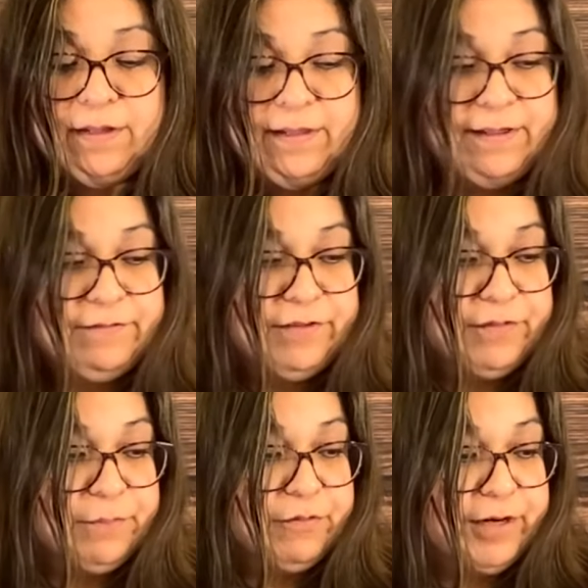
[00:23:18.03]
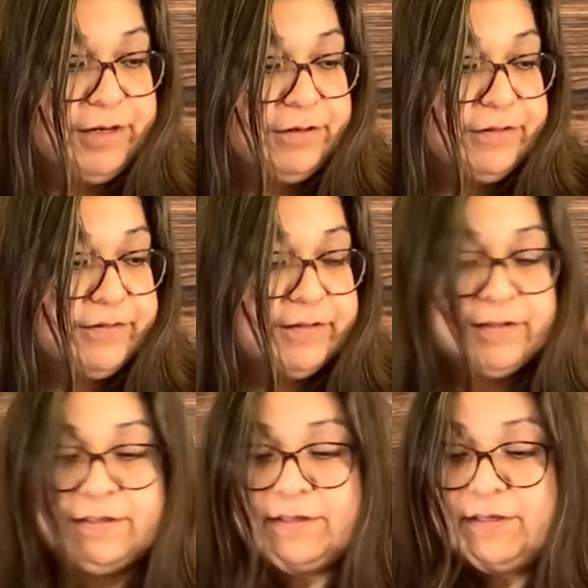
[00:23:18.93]
have different prayers.
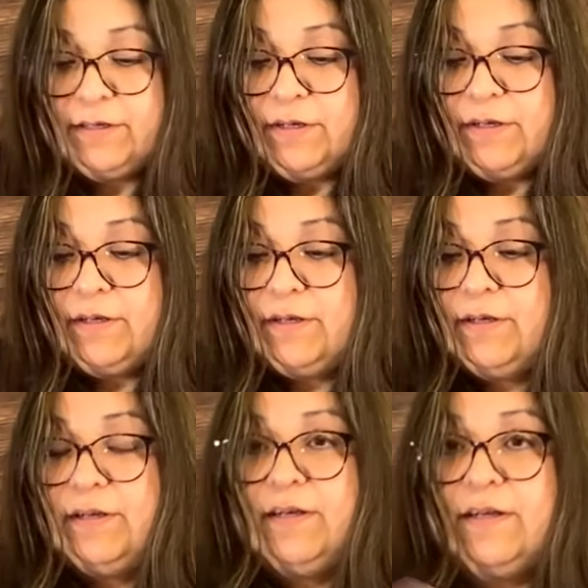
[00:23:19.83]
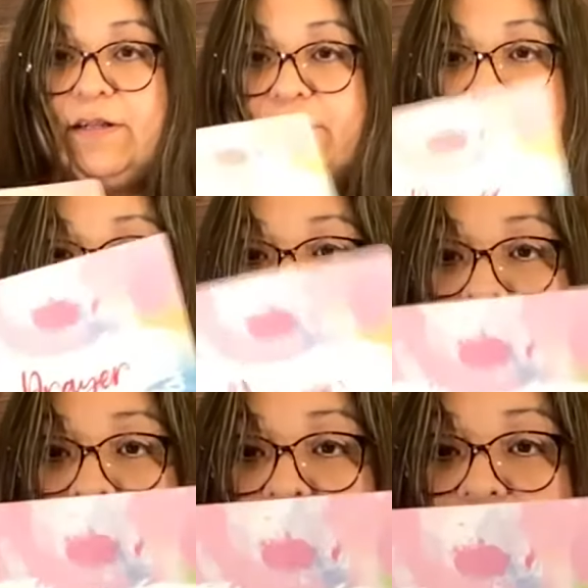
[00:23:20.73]
Like
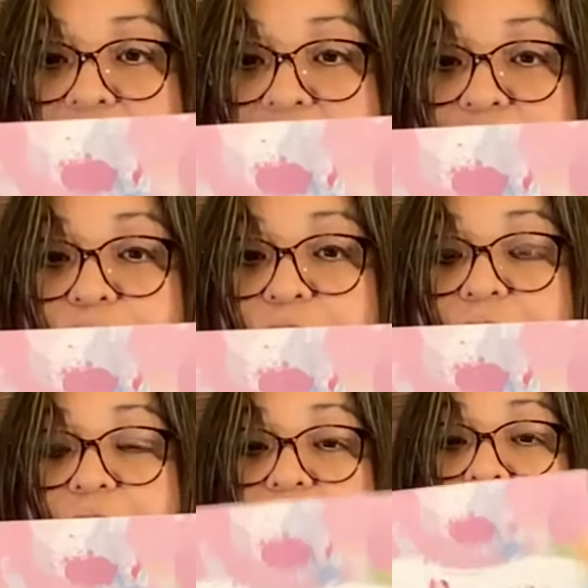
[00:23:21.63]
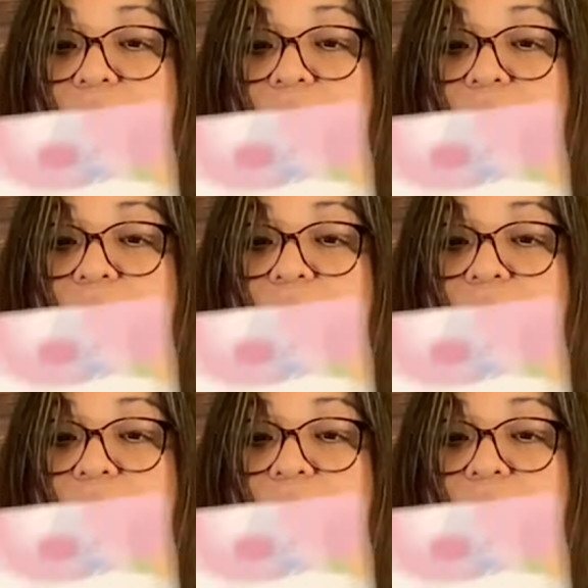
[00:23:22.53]
this, today's prayer.